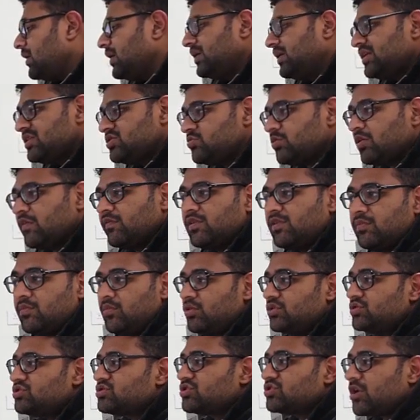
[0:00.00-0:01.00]
it is one of the
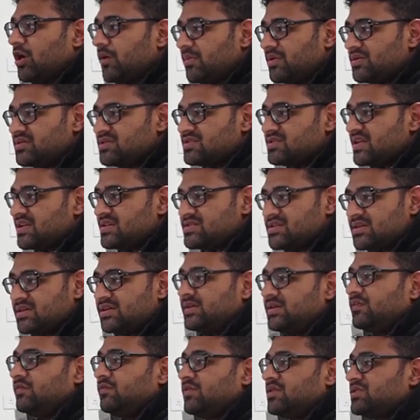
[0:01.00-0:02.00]
most common
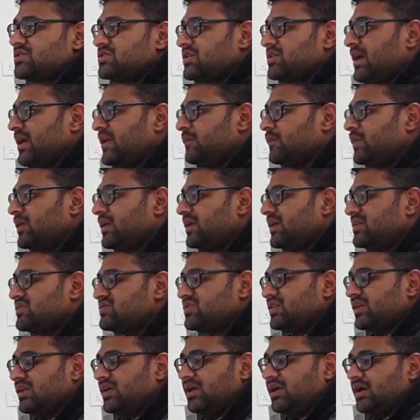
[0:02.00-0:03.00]
sensor which can be
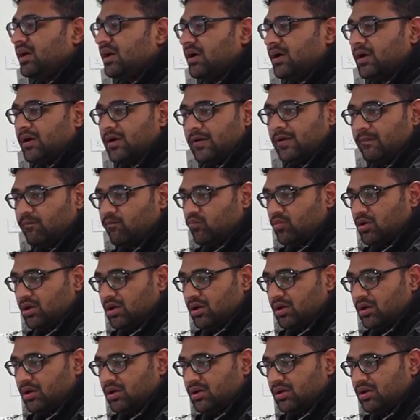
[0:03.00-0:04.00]
easily
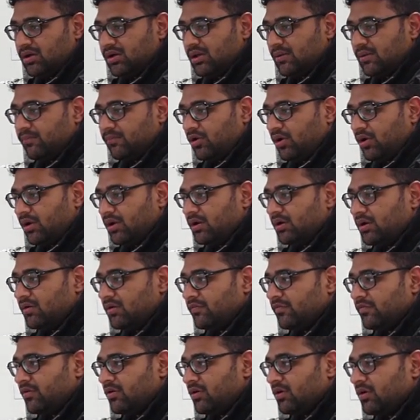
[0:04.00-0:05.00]

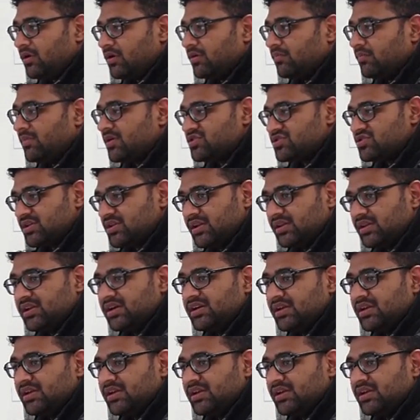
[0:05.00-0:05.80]
deployed for measuring